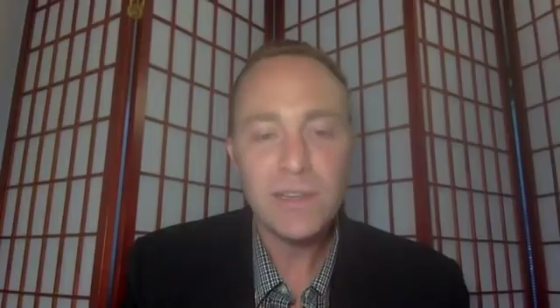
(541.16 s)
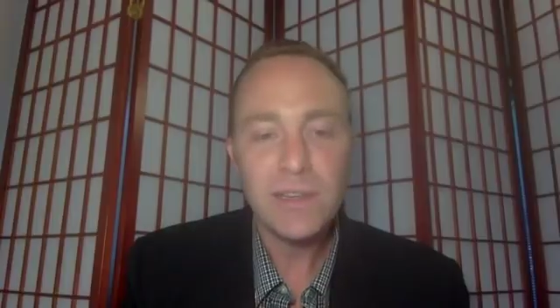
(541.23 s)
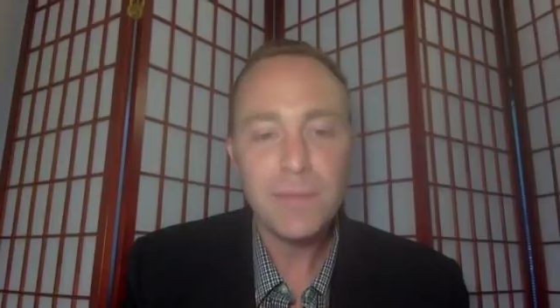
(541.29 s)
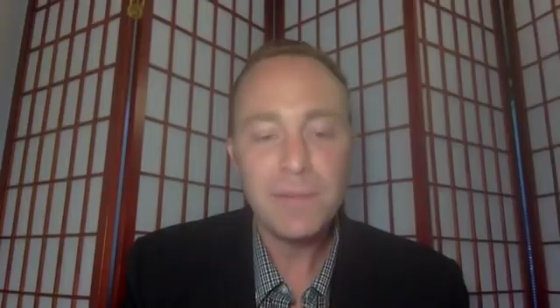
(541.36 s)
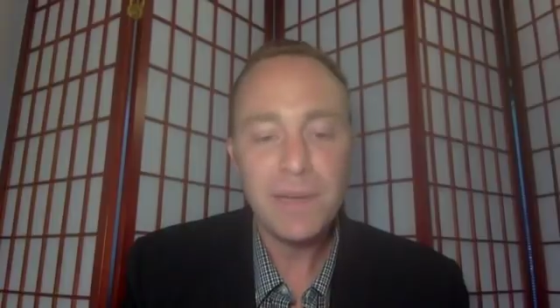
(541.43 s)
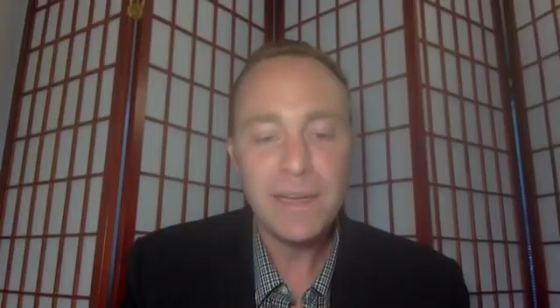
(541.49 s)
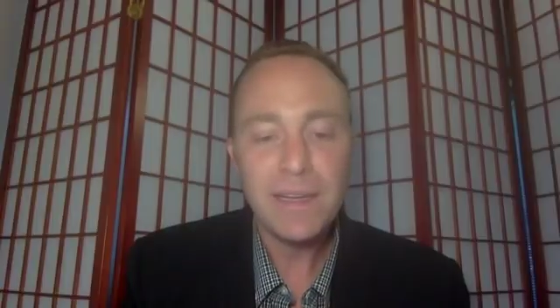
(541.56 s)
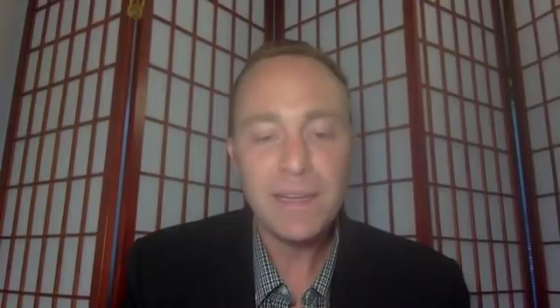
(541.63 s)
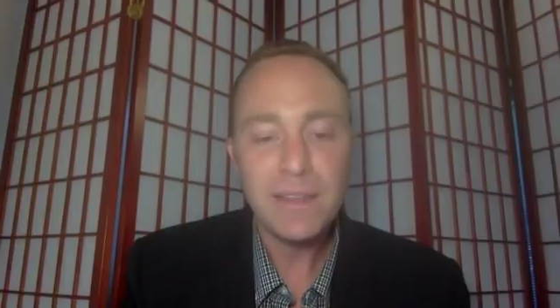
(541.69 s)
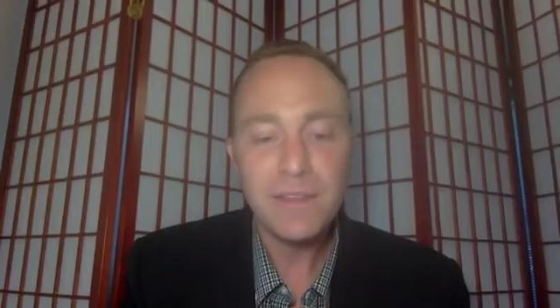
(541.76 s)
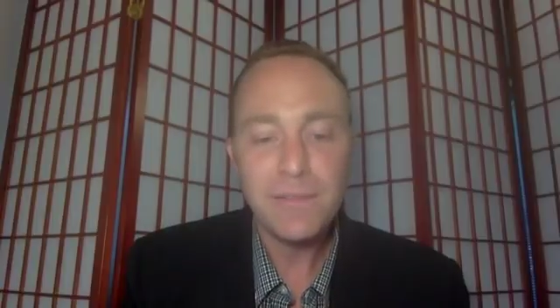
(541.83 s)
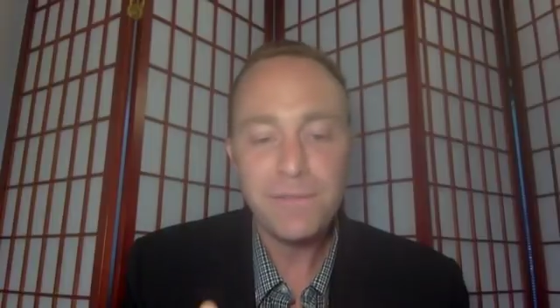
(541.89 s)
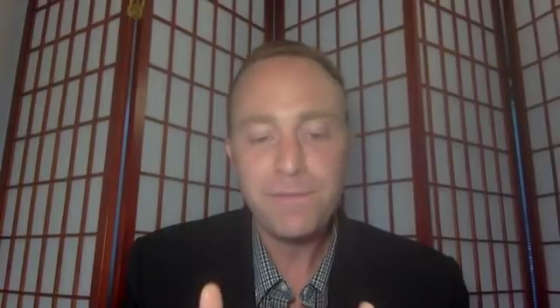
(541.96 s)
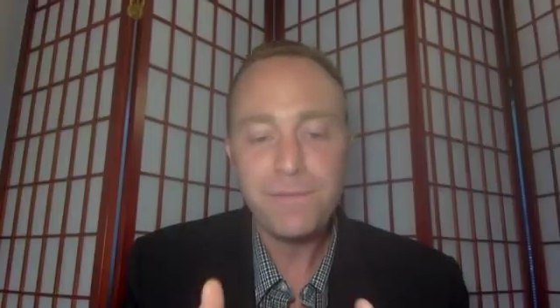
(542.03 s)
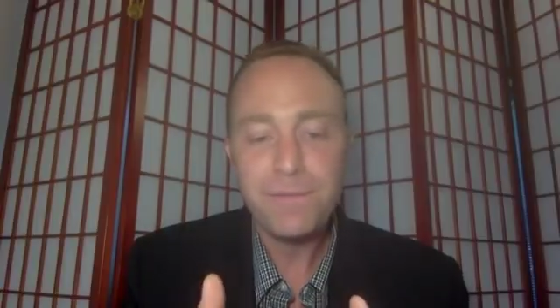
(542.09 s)
eliminating
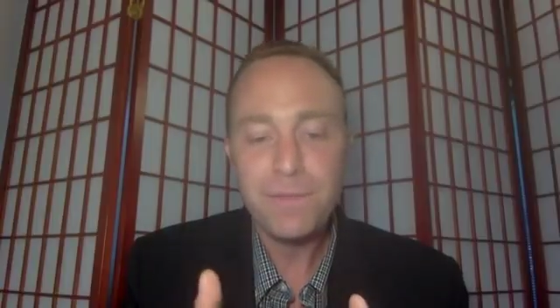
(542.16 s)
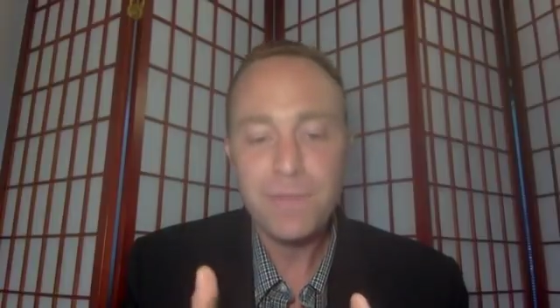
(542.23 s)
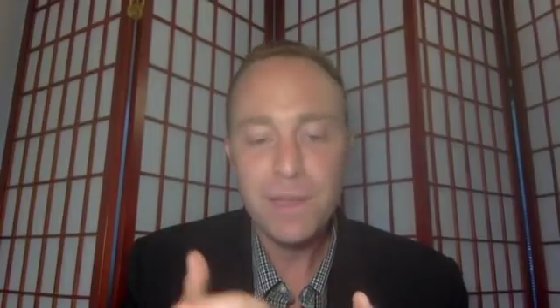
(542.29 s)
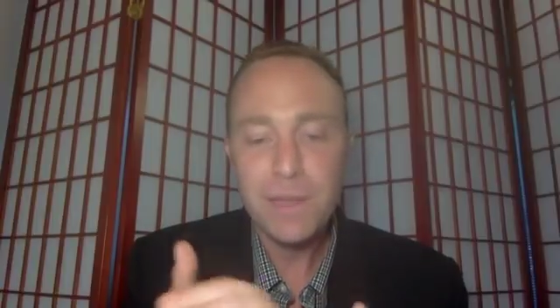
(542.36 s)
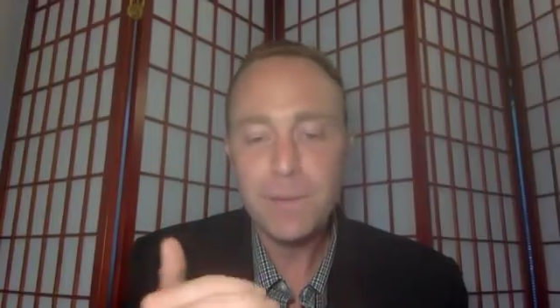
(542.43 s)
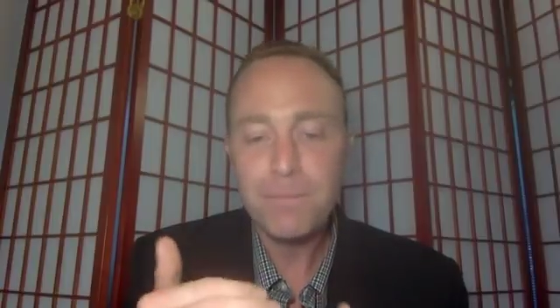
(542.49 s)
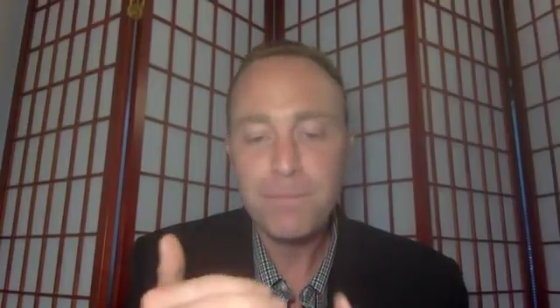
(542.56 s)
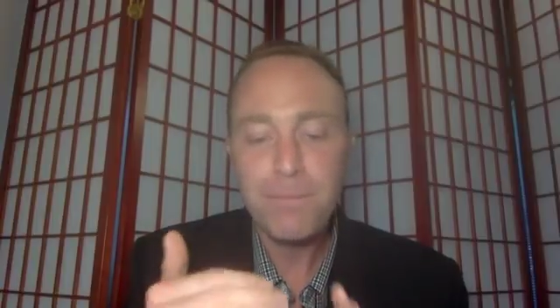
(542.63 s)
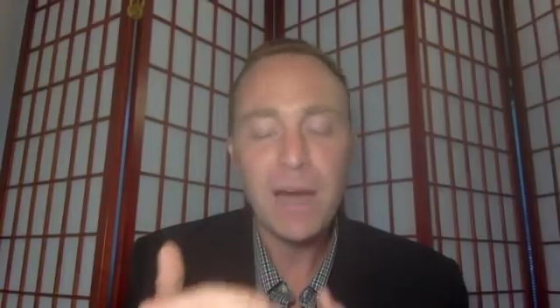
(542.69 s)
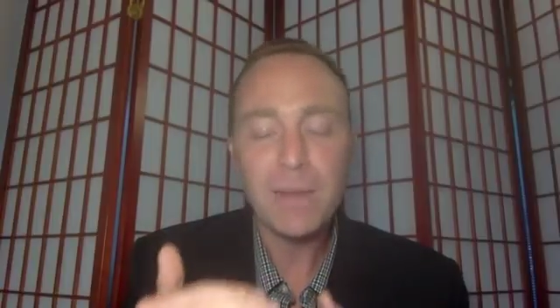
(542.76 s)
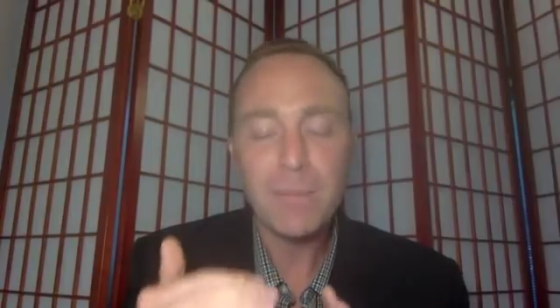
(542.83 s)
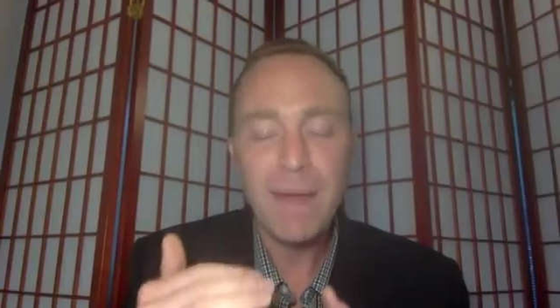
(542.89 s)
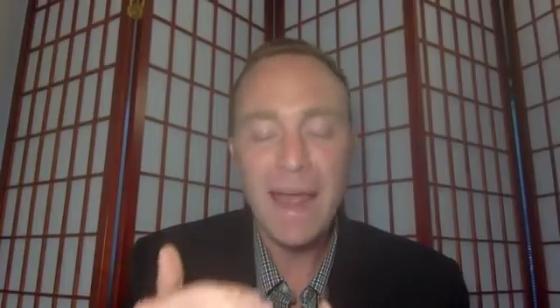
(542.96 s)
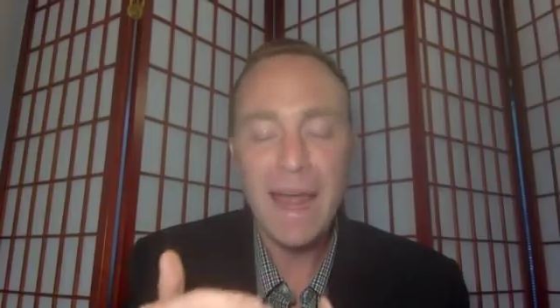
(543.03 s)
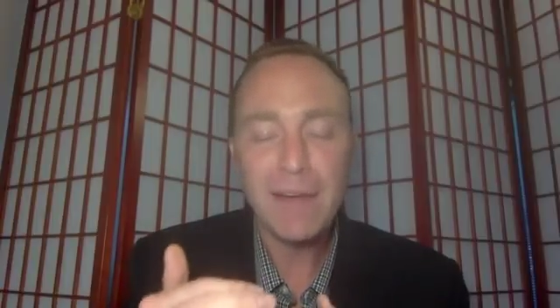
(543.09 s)
the
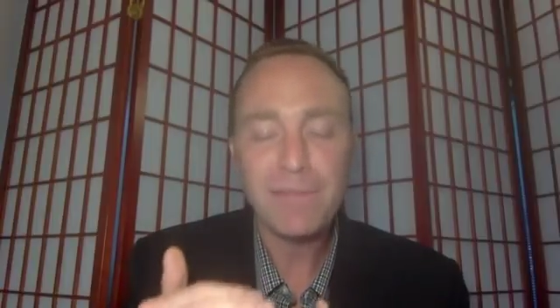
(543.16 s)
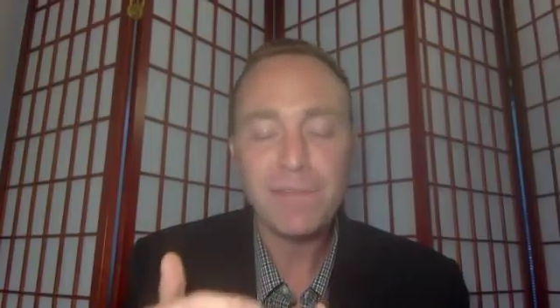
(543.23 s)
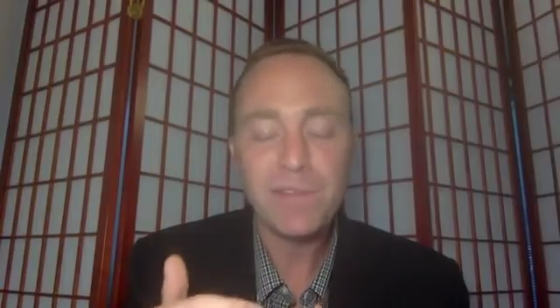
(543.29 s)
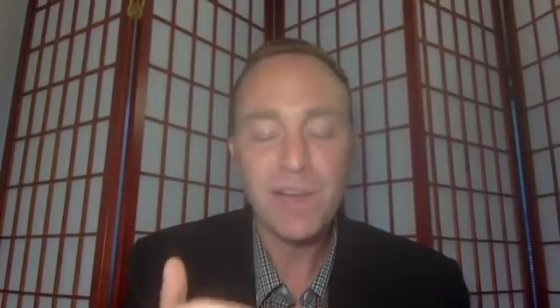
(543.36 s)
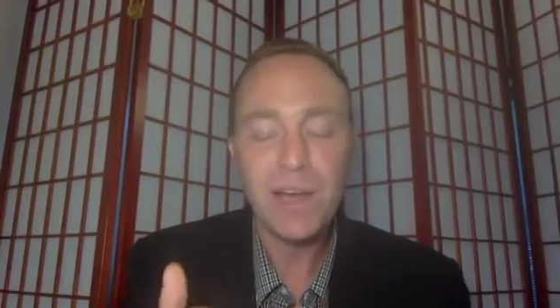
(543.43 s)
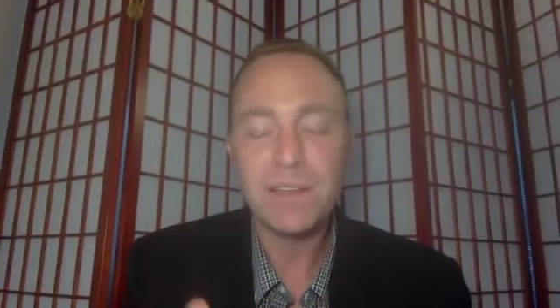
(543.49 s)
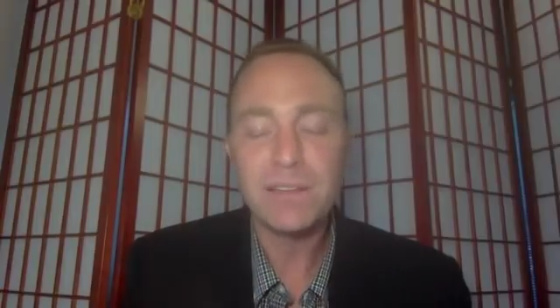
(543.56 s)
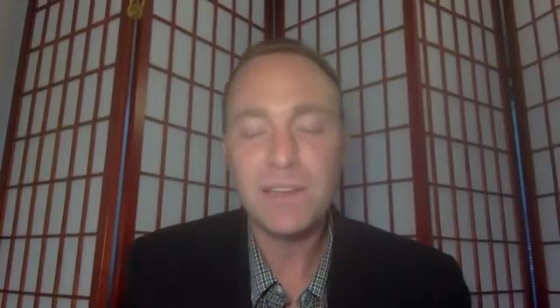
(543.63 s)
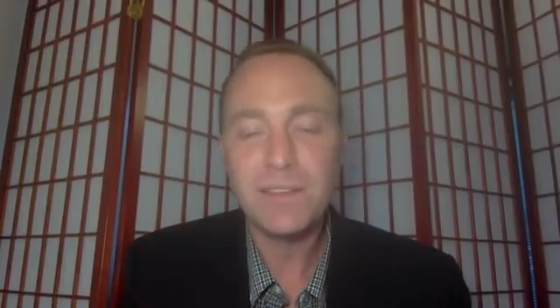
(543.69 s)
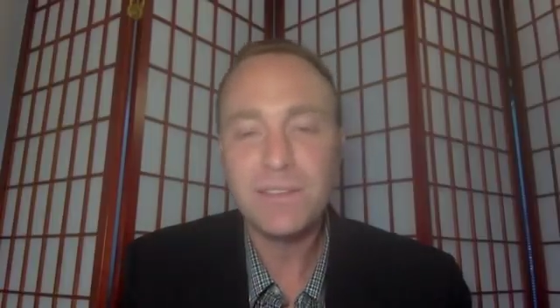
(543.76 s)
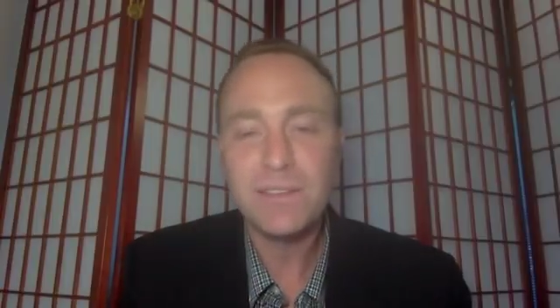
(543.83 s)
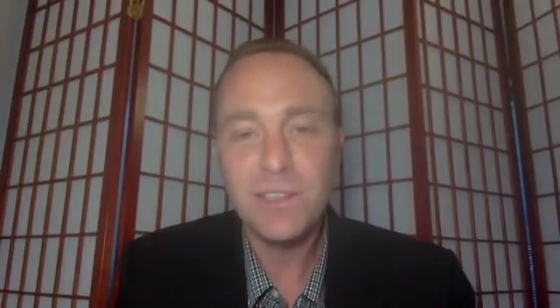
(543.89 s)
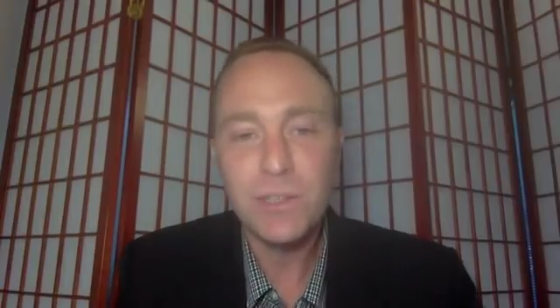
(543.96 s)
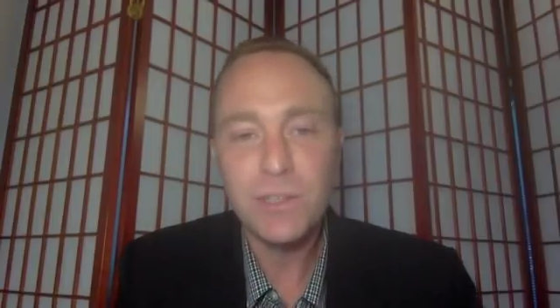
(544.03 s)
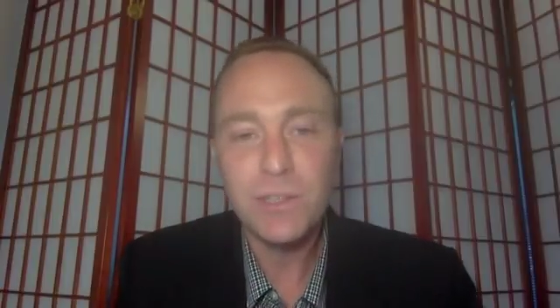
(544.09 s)
bottom half of content
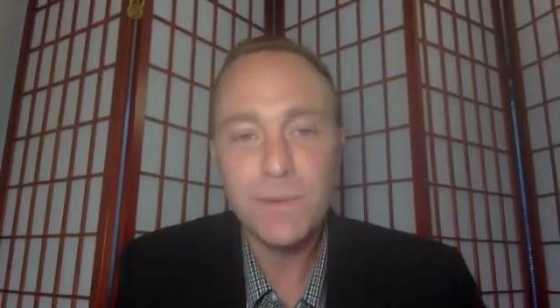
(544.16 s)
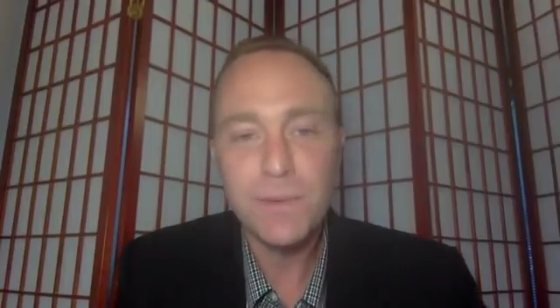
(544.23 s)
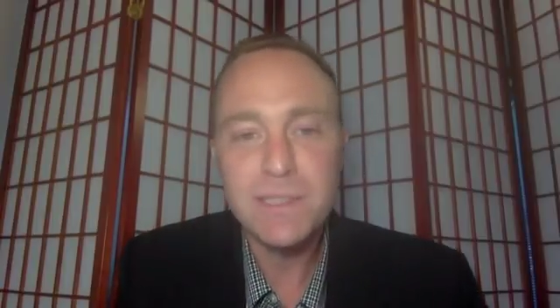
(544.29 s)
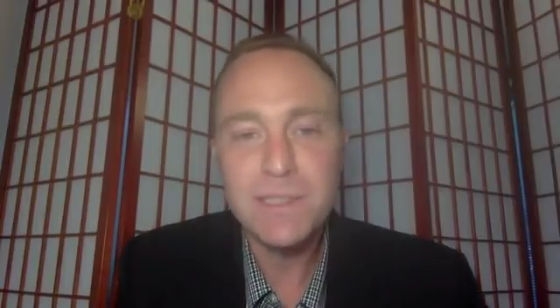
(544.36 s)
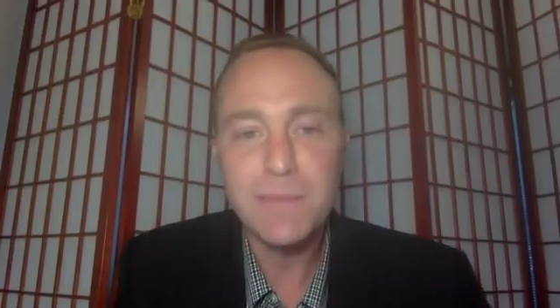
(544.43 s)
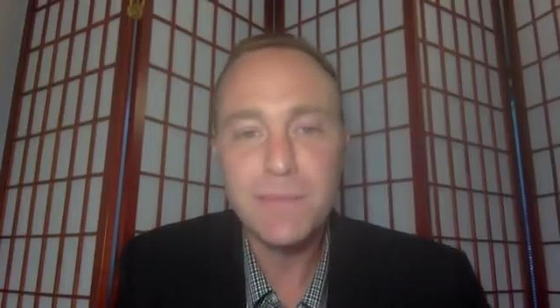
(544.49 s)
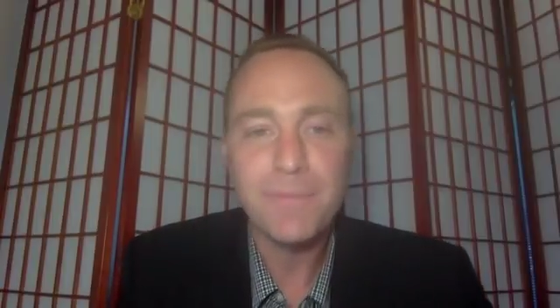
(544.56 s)
on your resume.